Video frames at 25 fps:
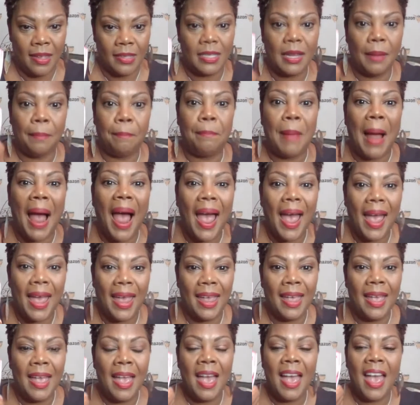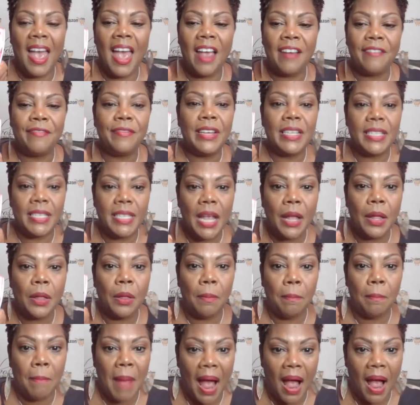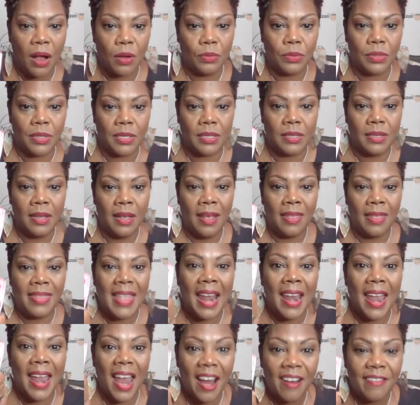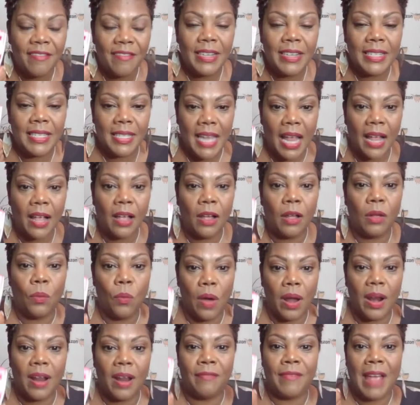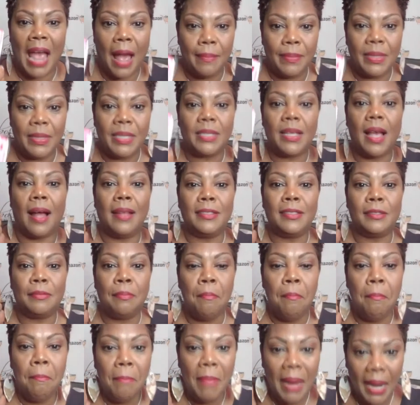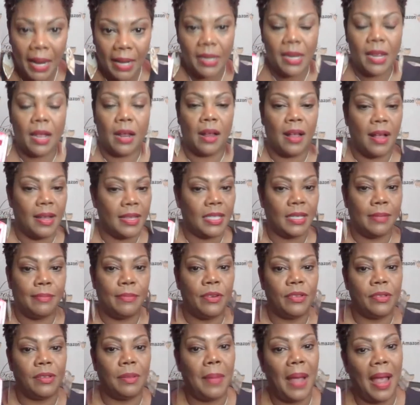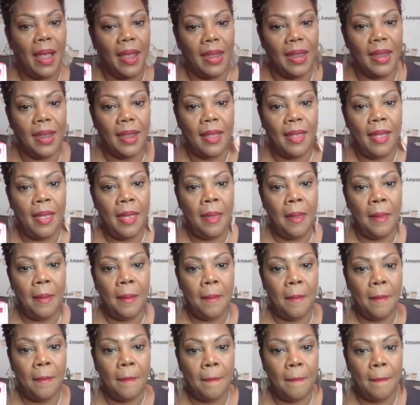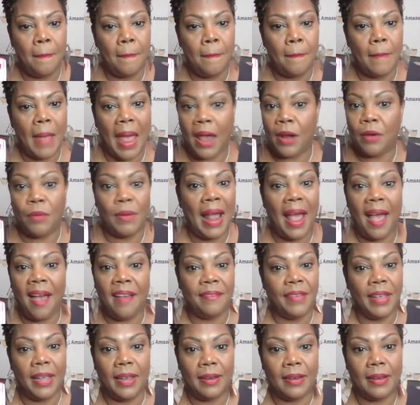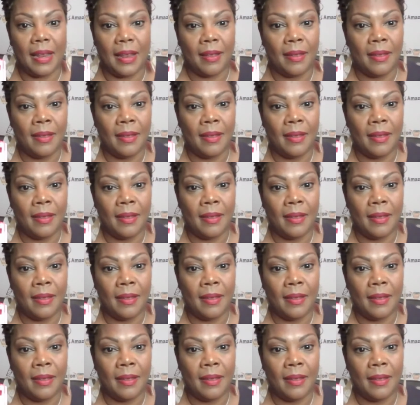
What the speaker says: to buy every single mouse that every single one of Amazon's million customers are buying. I don't have it.